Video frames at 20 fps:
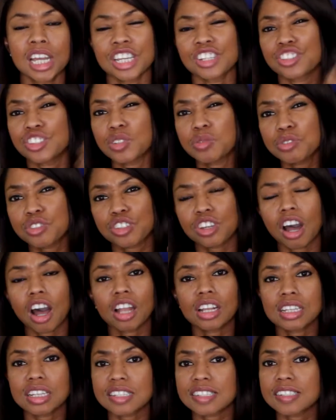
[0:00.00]
And she was
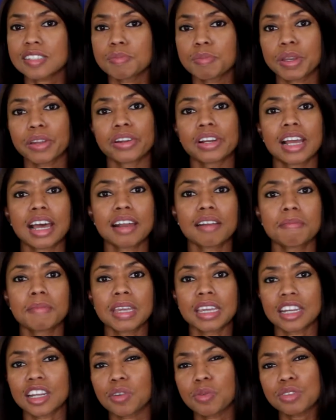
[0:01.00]
calling the spirit out of
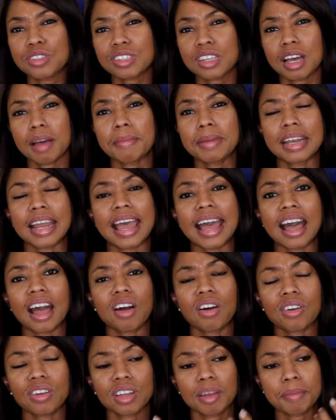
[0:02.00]
me, and it was coming
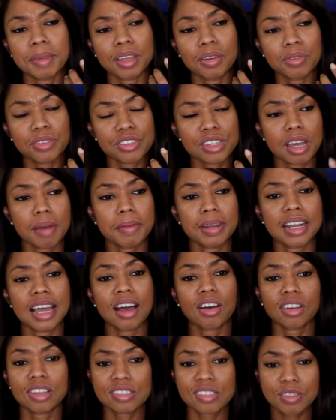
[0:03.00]
out. I mean, it was coming
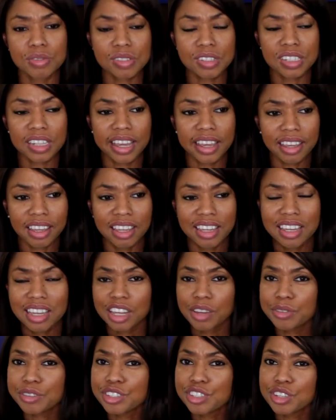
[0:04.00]
out because it was like,
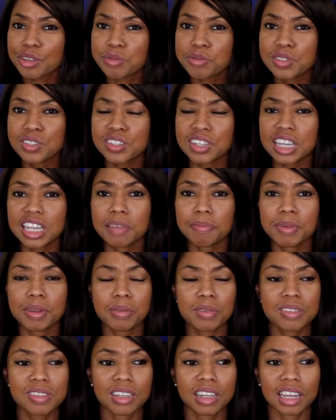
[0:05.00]
it was so deep.
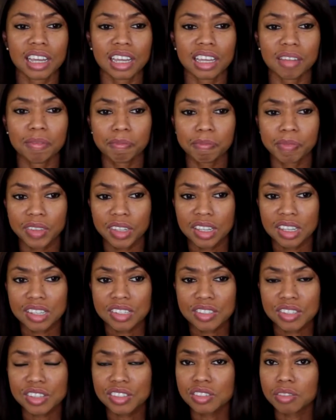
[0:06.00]
It was like
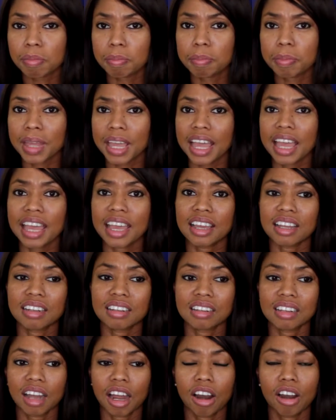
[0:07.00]
such a
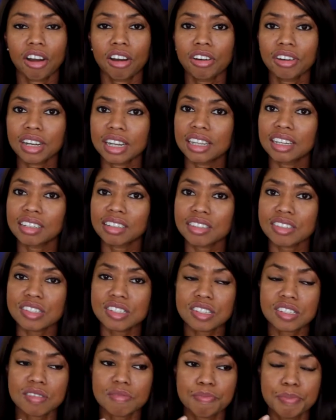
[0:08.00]
bad, hurting
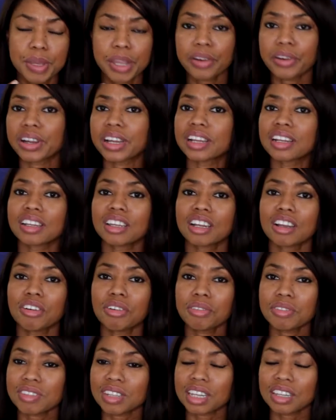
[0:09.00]
spirit. You
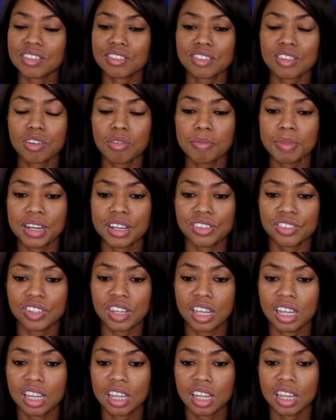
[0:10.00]
know, it was like so much
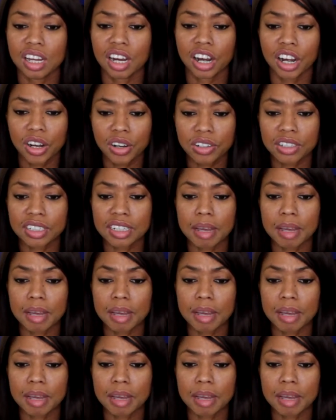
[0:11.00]
hurt.